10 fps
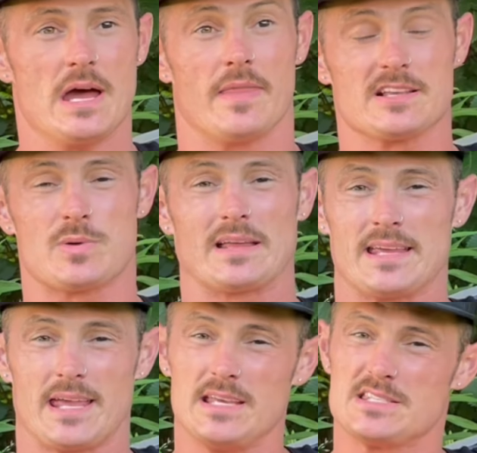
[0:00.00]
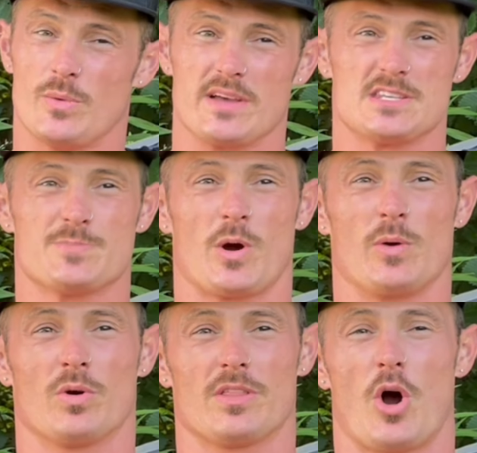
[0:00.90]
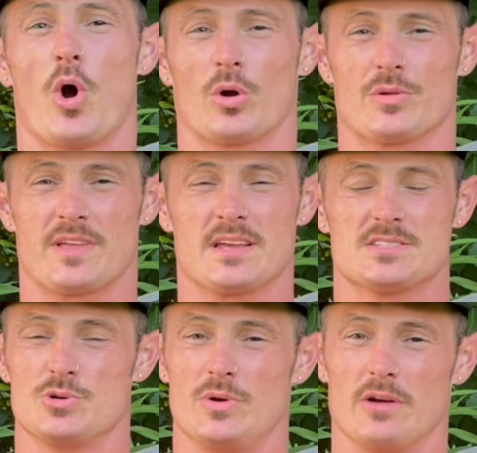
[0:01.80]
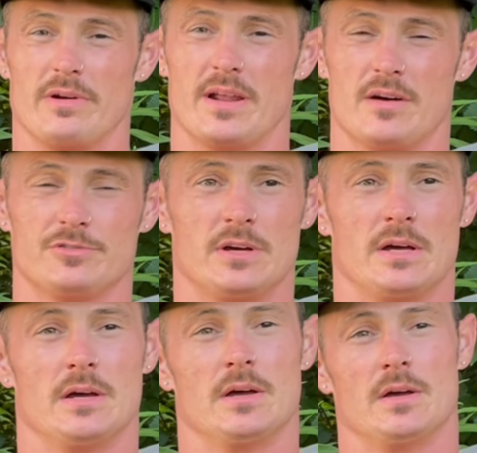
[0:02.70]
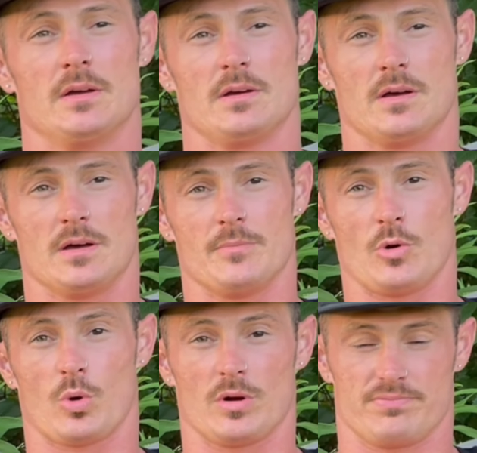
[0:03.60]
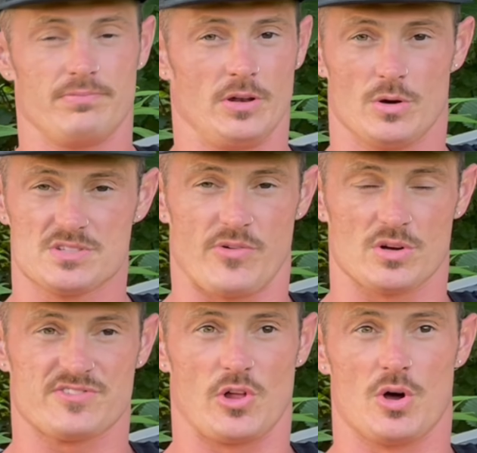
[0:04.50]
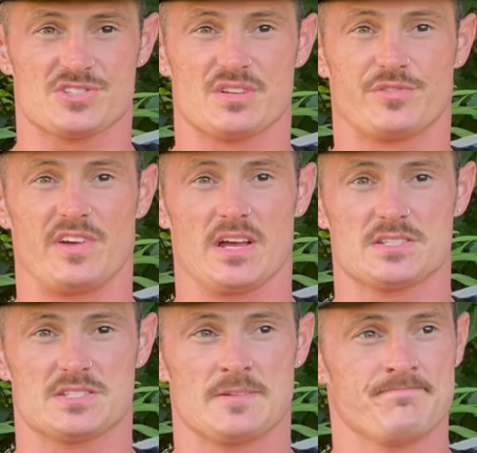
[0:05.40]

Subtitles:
That's why Easty-Westy is probably one of the harder things to get rid of, or, you know, as far as flaws to fix.